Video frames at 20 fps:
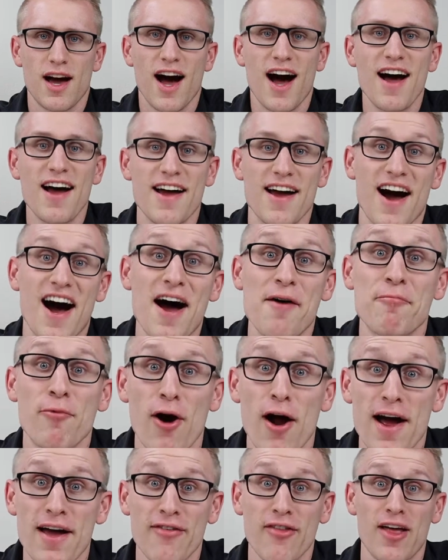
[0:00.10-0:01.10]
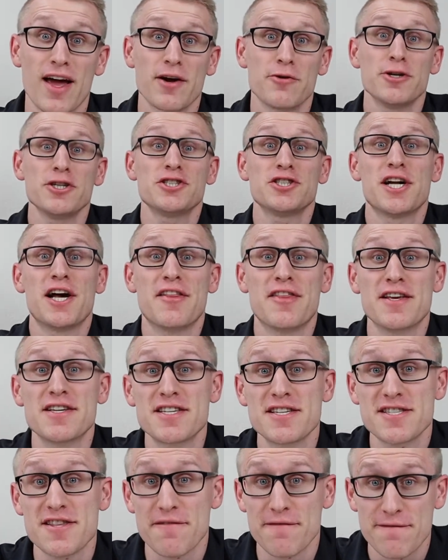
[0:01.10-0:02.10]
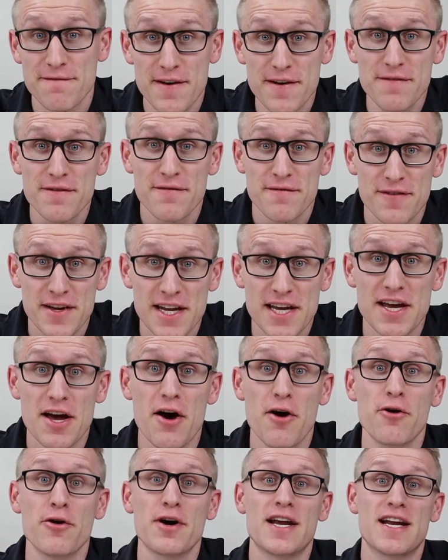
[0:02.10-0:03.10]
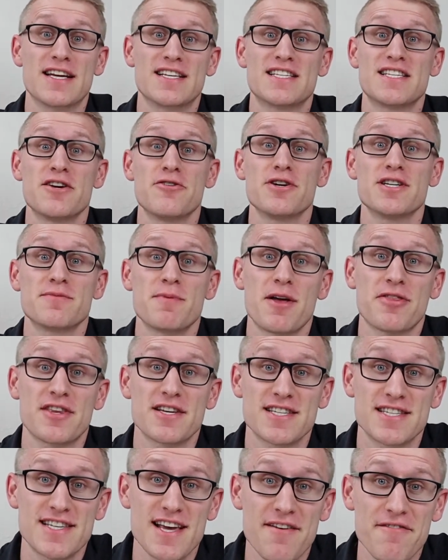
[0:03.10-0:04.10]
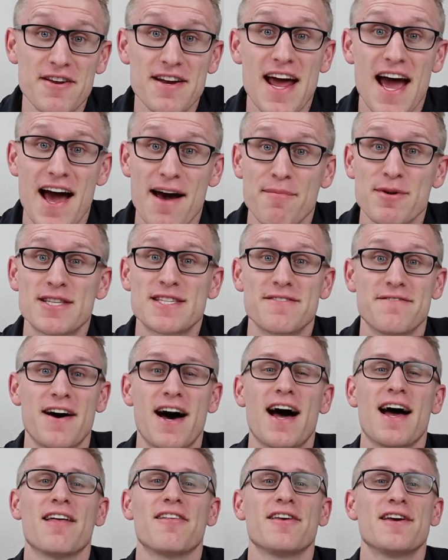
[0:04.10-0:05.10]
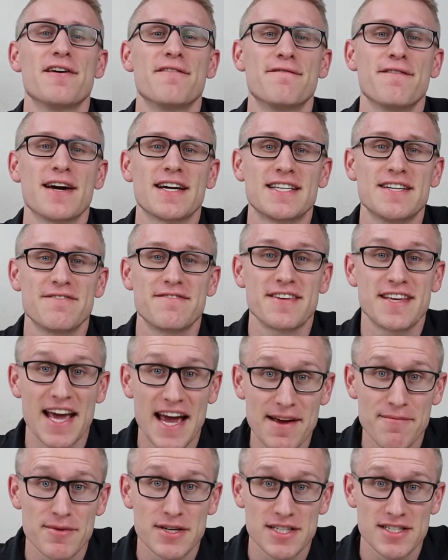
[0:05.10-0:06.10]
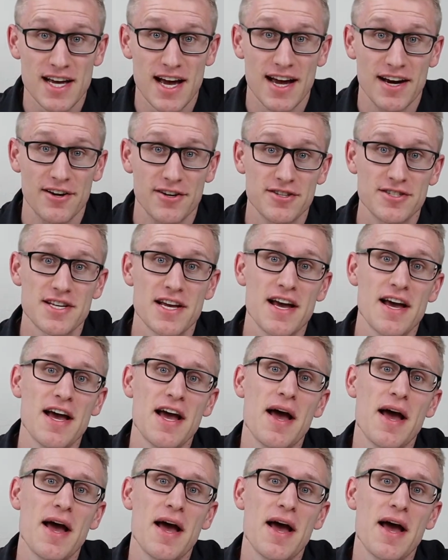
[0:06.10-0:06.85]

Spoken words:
Hi, I'm Ryan Langlish, and this is the 5th video in a series about the 7 habits of highly effective game designers,